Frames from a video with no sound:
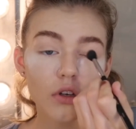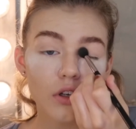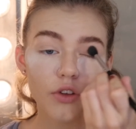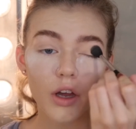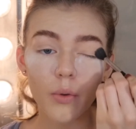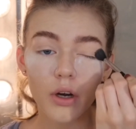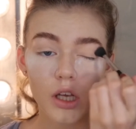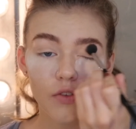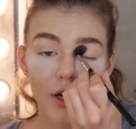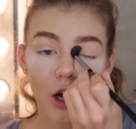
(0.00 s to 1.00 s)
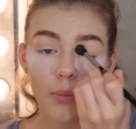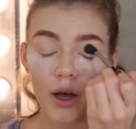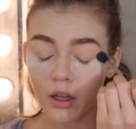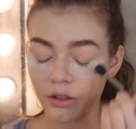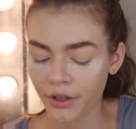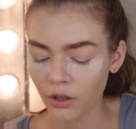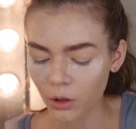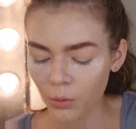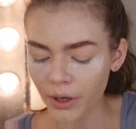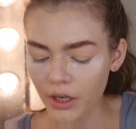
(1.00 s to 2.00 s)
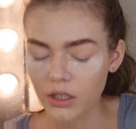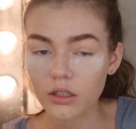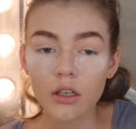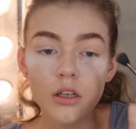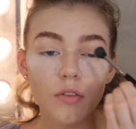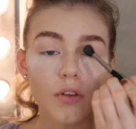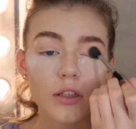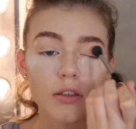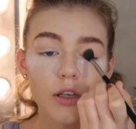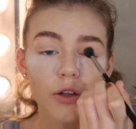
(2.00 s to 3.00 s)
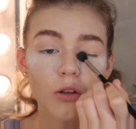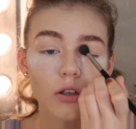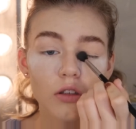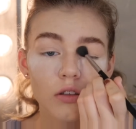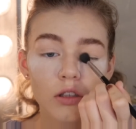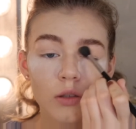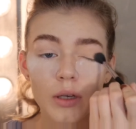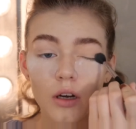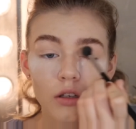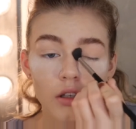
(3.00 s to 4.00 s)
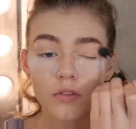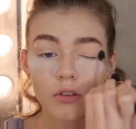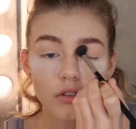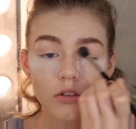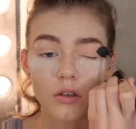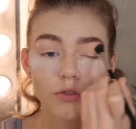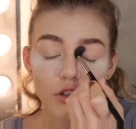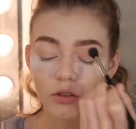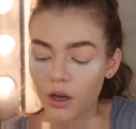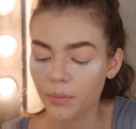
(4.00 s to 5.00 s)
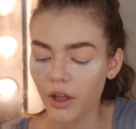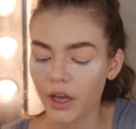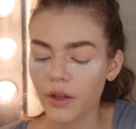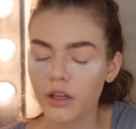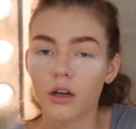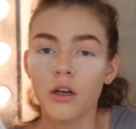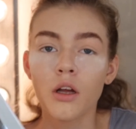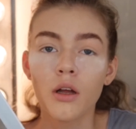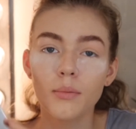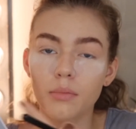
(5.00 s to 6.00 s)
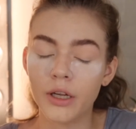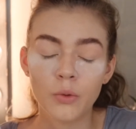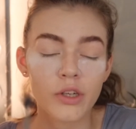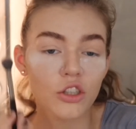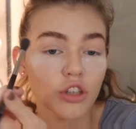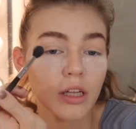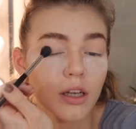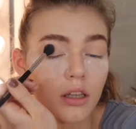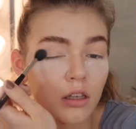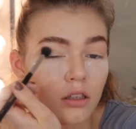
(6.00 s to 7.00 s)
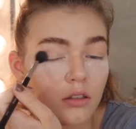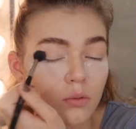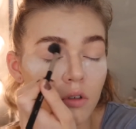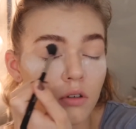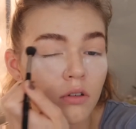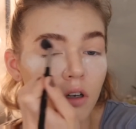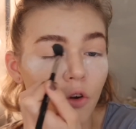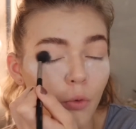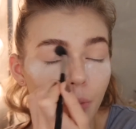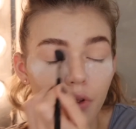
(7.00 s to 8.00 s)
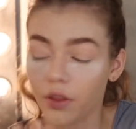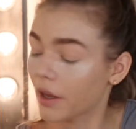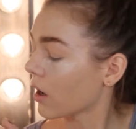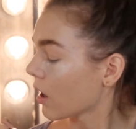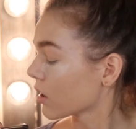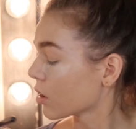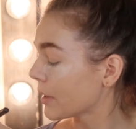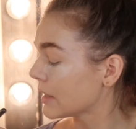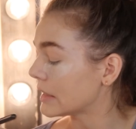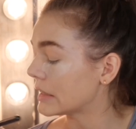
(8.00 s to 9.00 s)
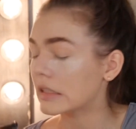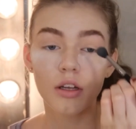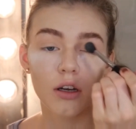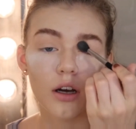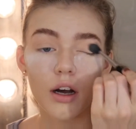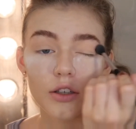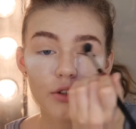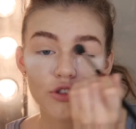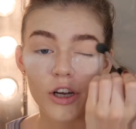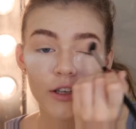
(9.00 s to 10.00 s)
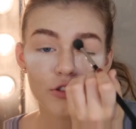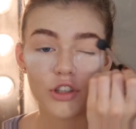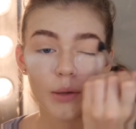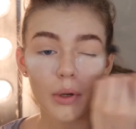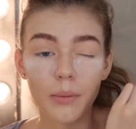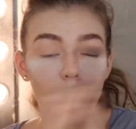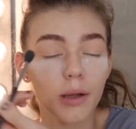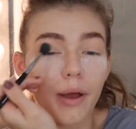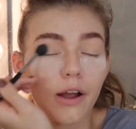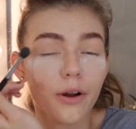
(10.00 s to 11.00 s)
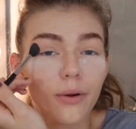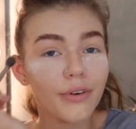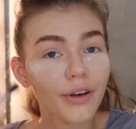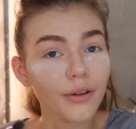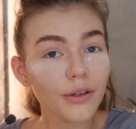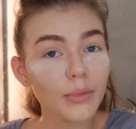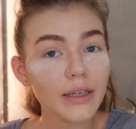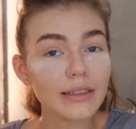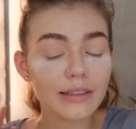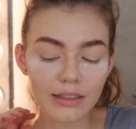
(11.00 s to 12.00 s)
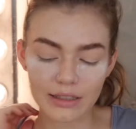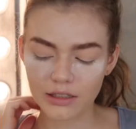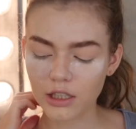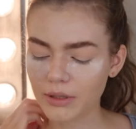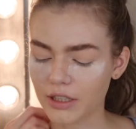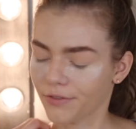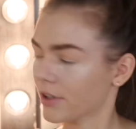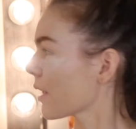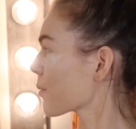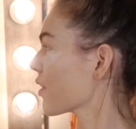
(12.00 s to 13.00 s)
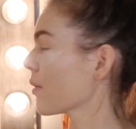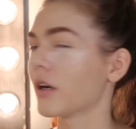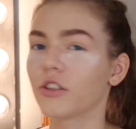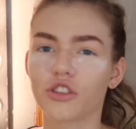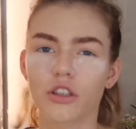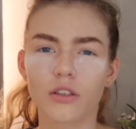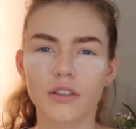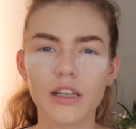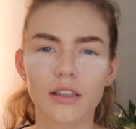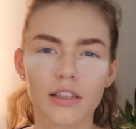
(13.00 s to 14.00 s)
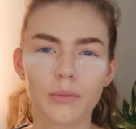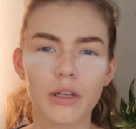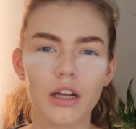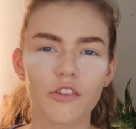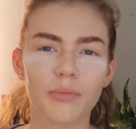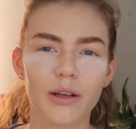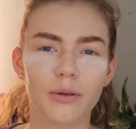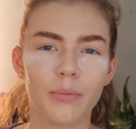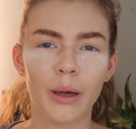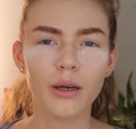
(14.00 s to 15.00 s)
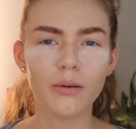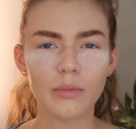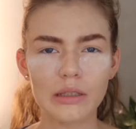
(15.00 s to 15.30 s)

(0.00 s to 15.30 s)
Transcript: I just kind of want to even out my lid a little bit. The concealer looks a little bit uneven, so just applying like a plain white shade like this will help that a little bit. I also changed up my background a little bit. It's a little bit different, not really that much. You can see a little bit of my bed.